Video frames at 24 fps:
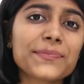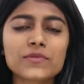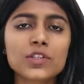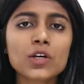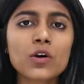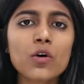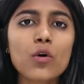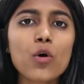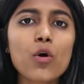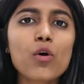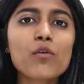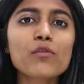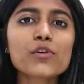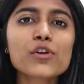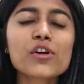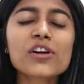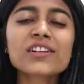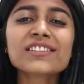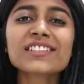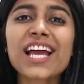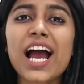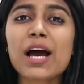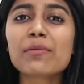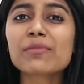The
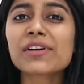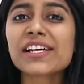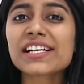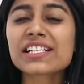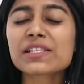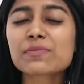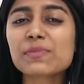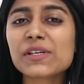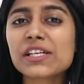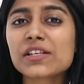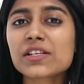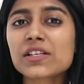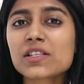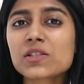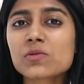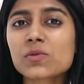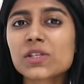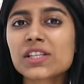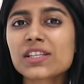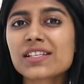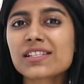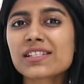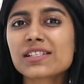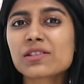overall camera experience
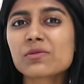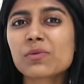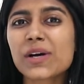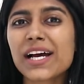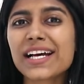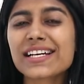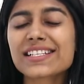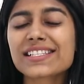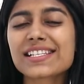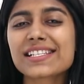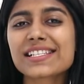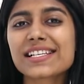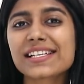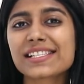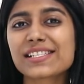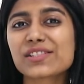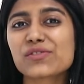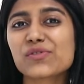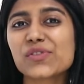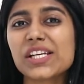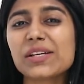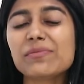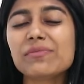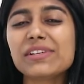with this device is
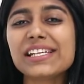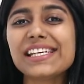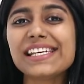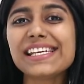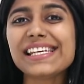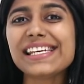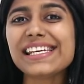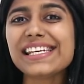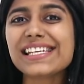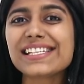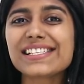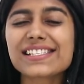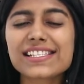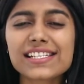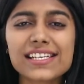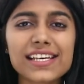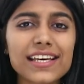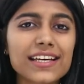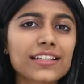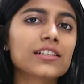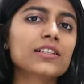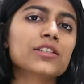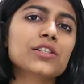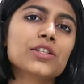extremely easy
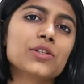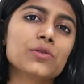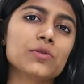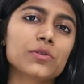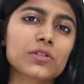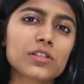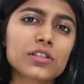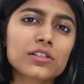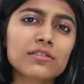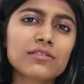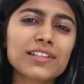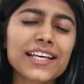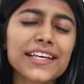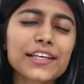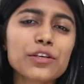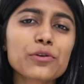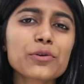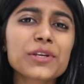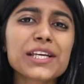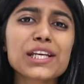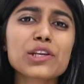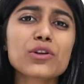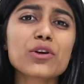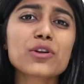and intuitive, like
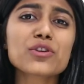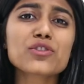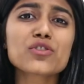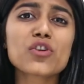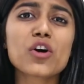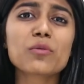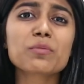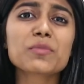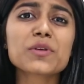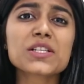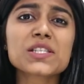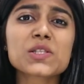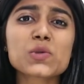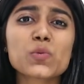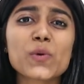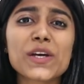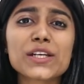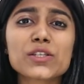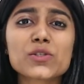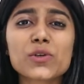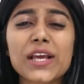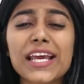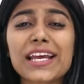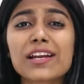you need not drop a
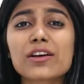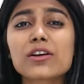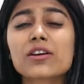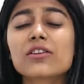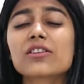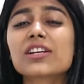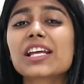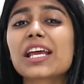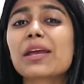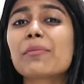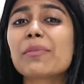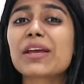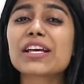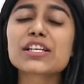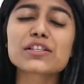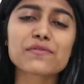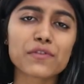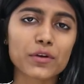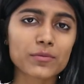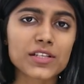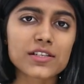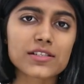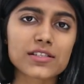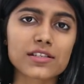sweat to get a good image
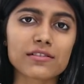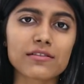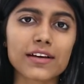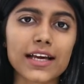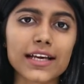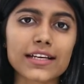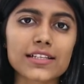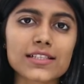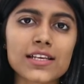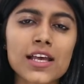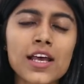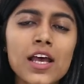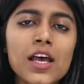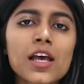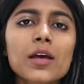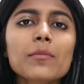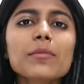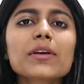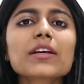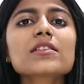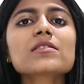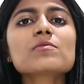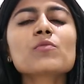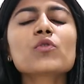from this device
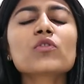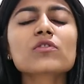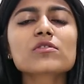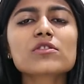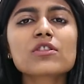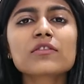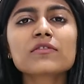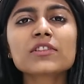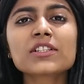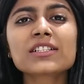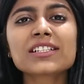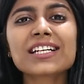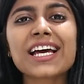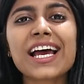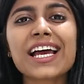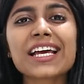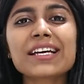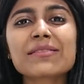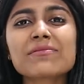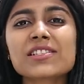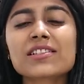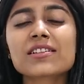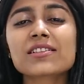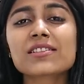because most of the
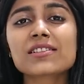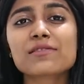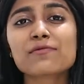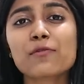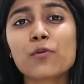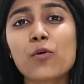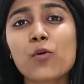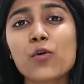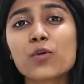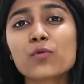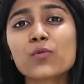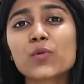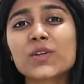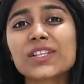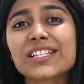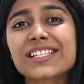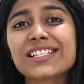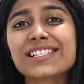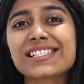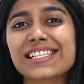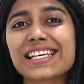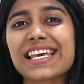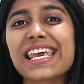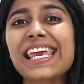times this phone with
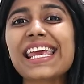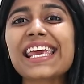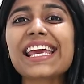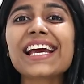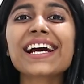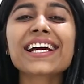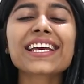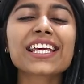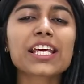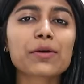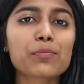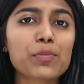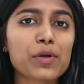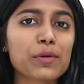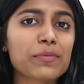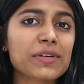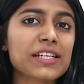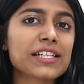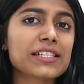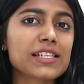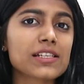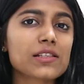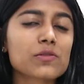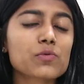its AI
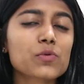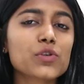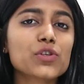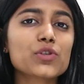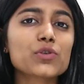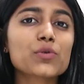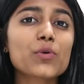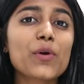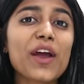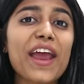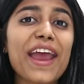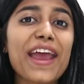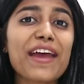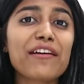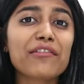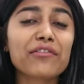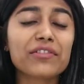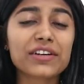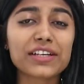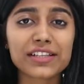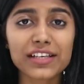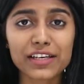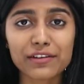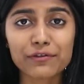capabilities would do
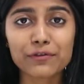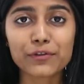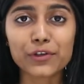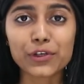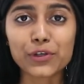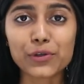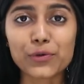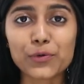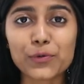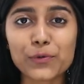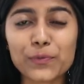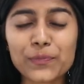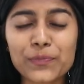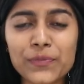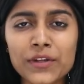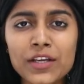everything for you.